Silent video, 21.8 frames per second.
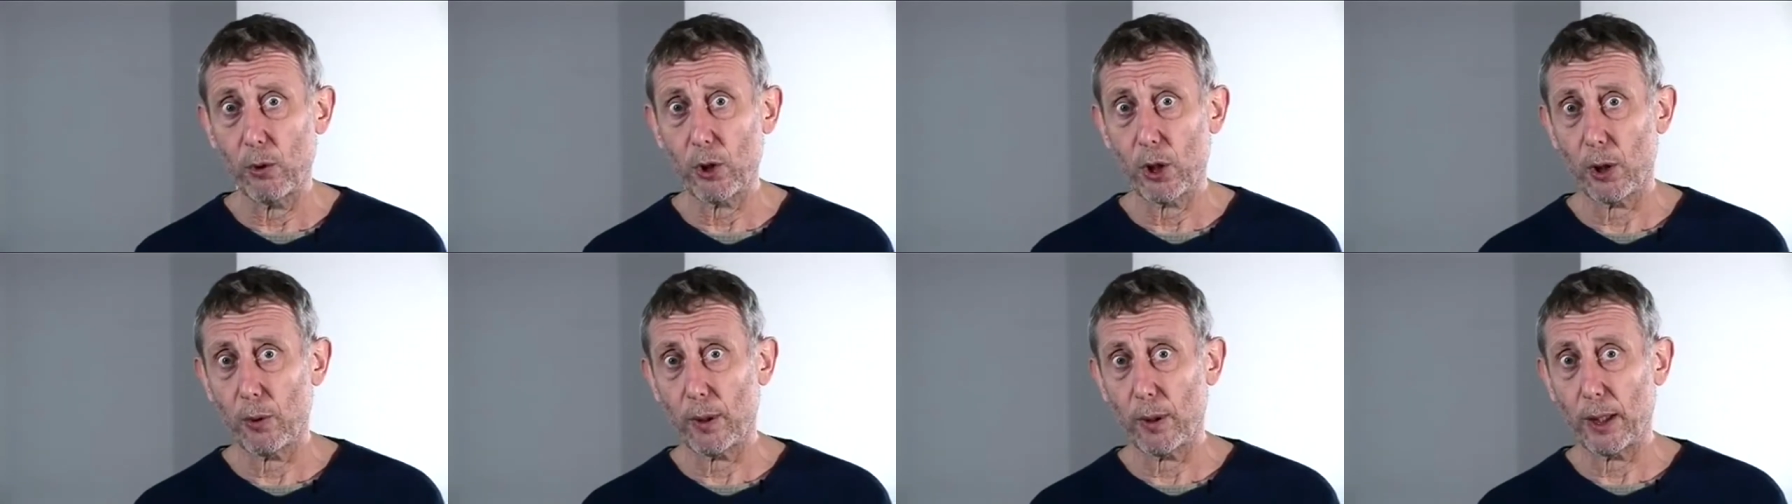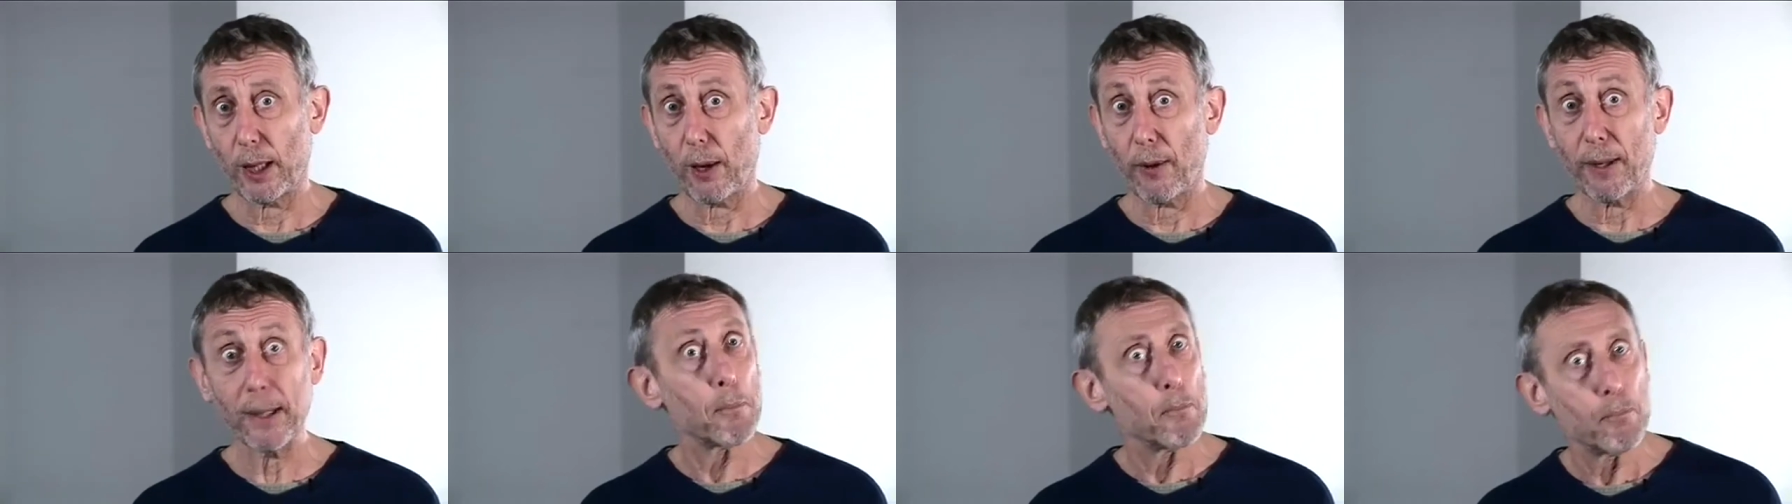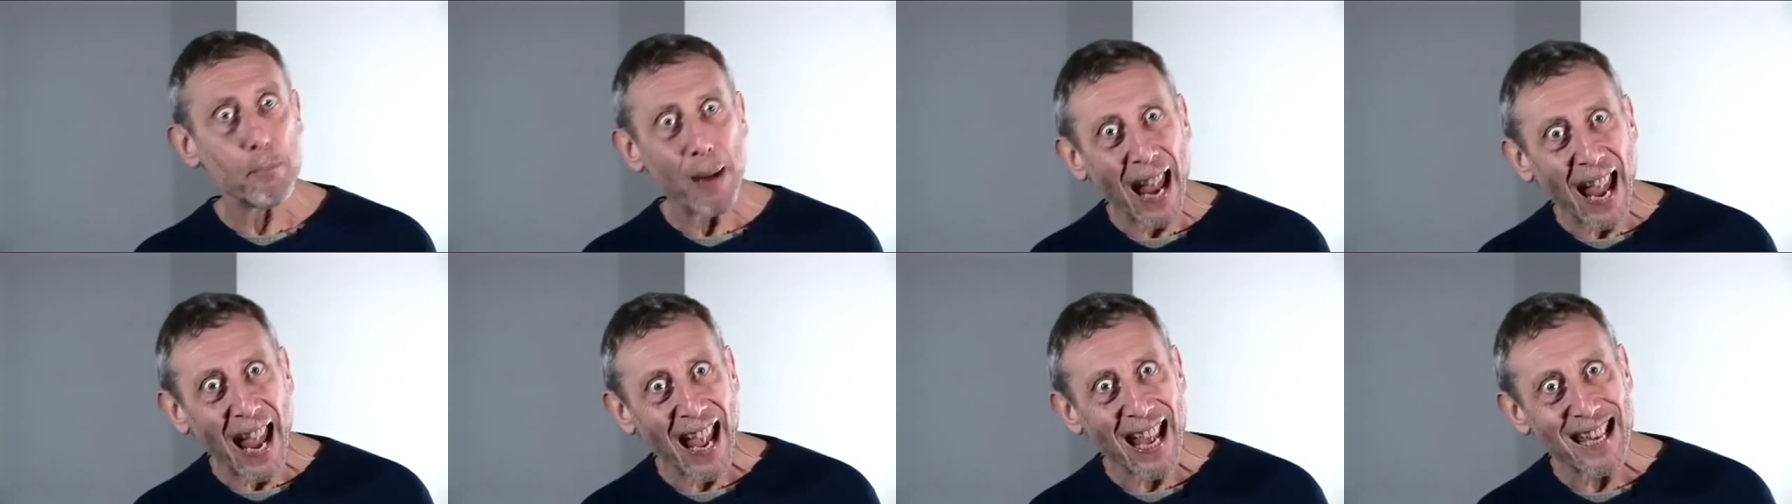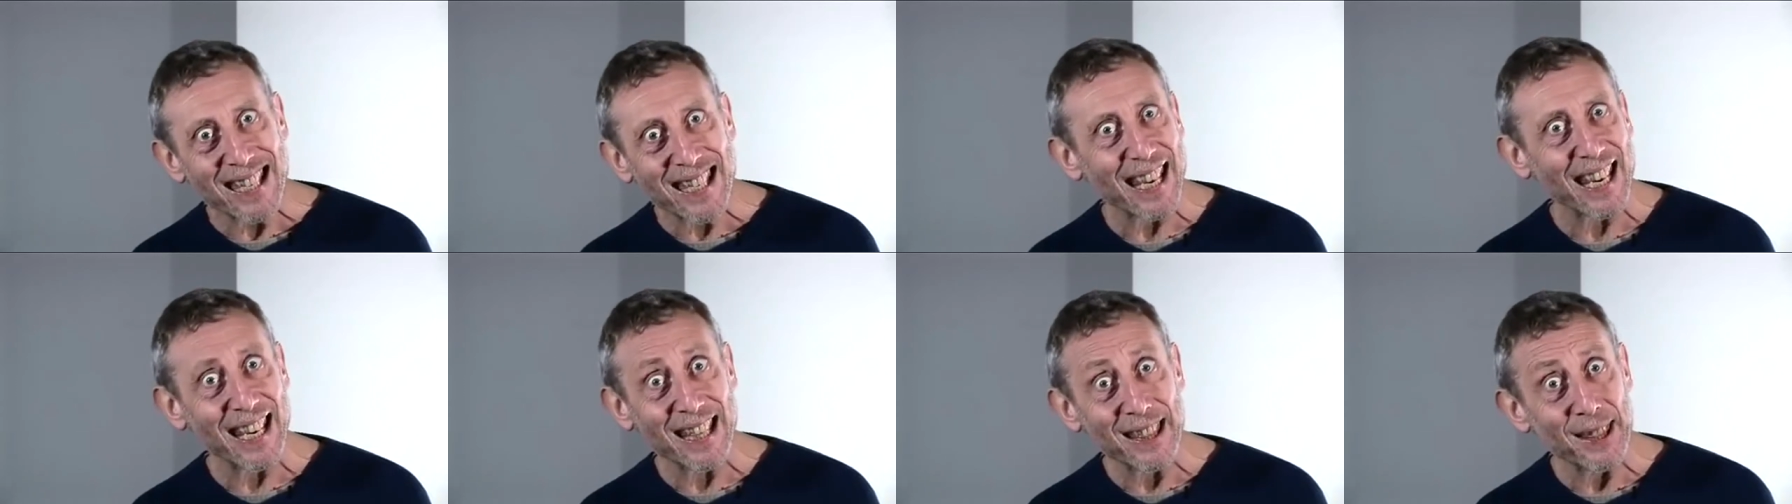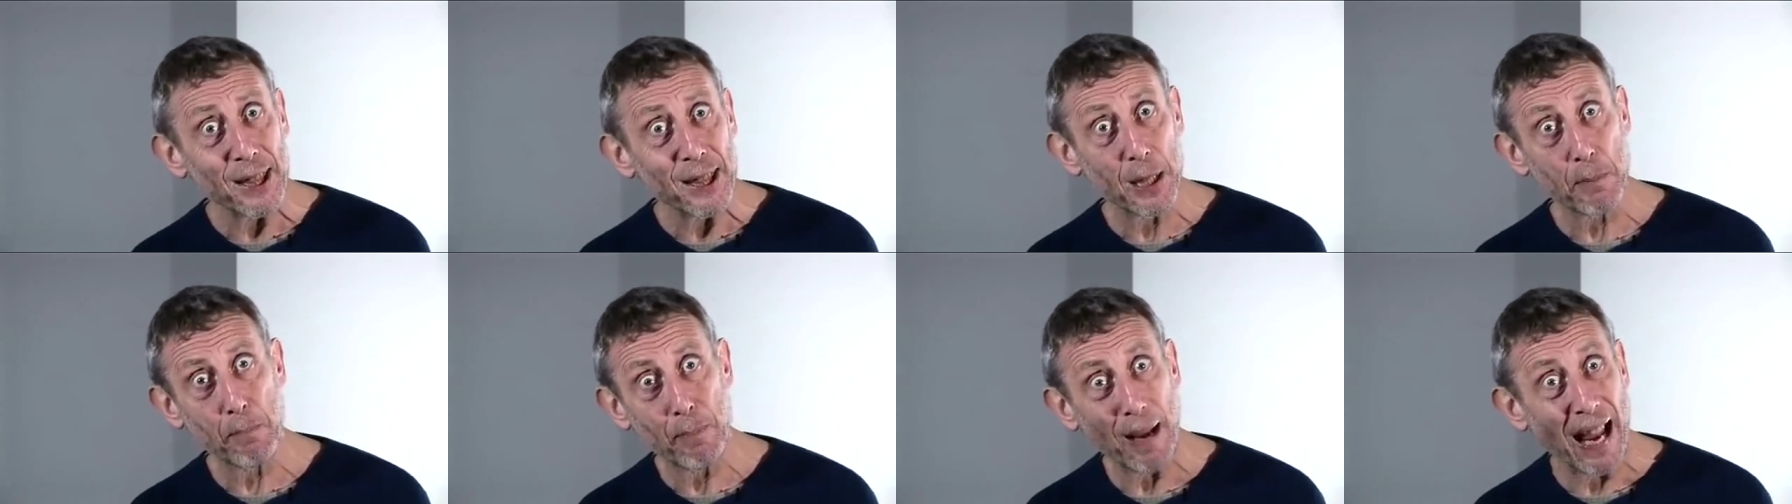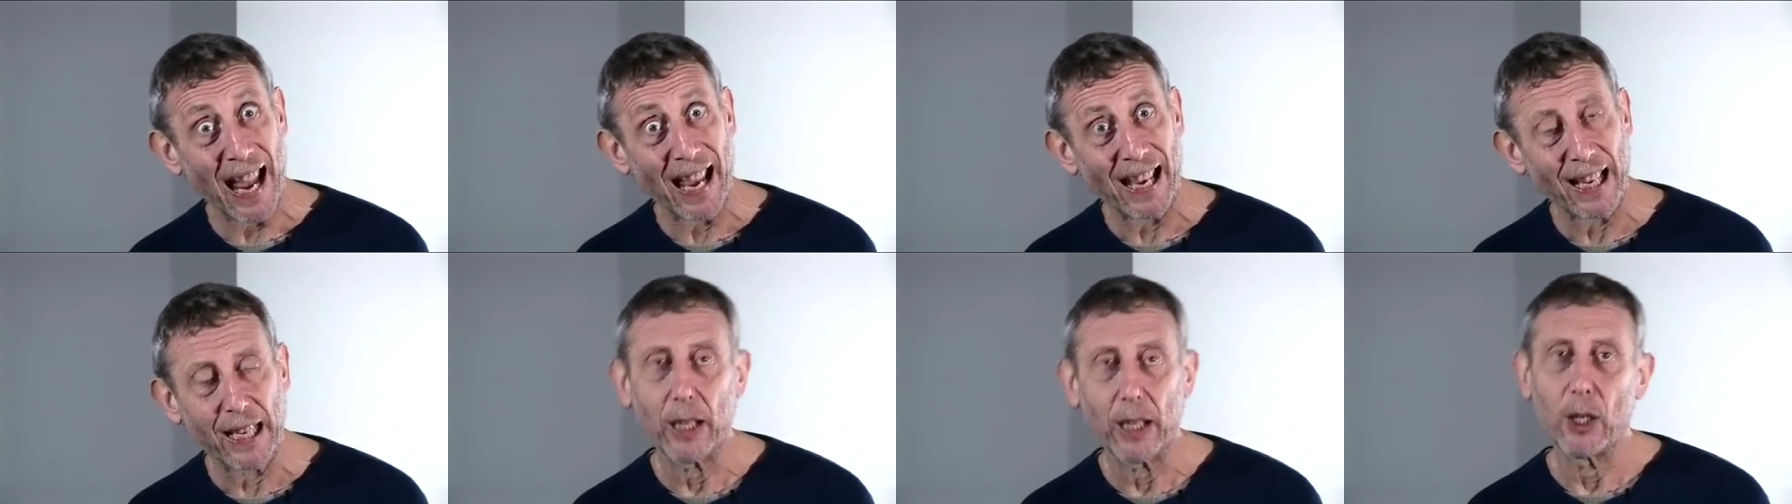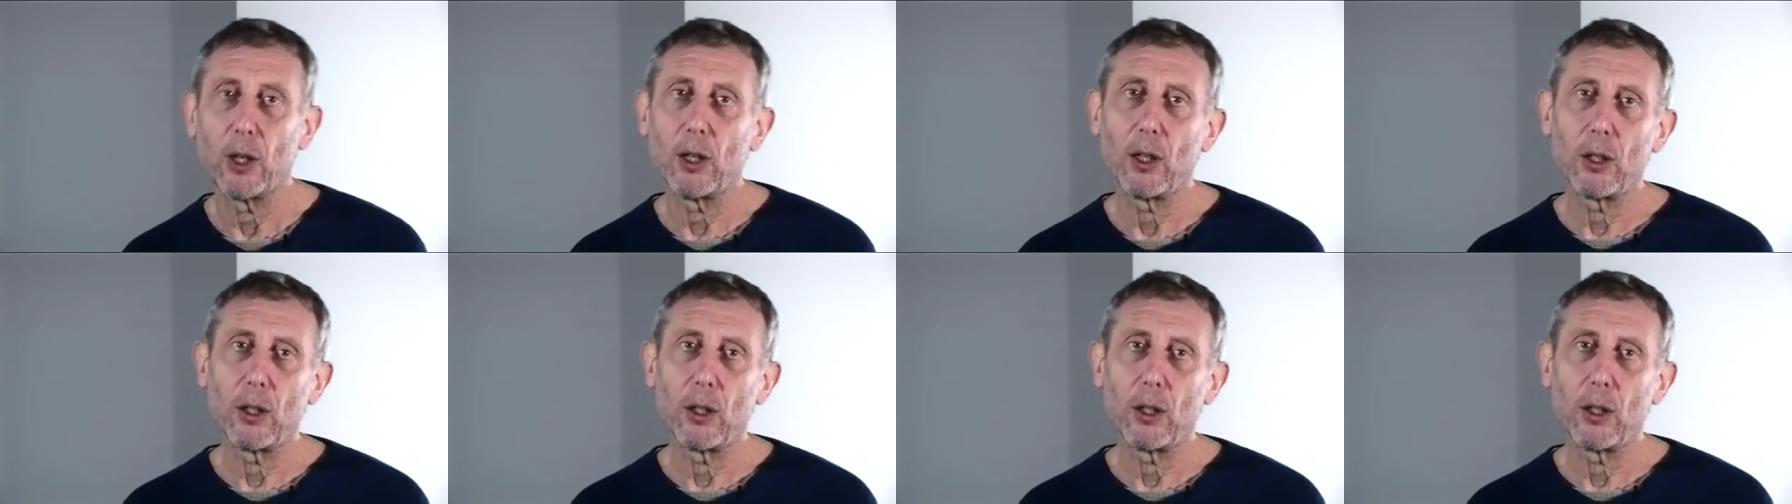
two are going mad in the back.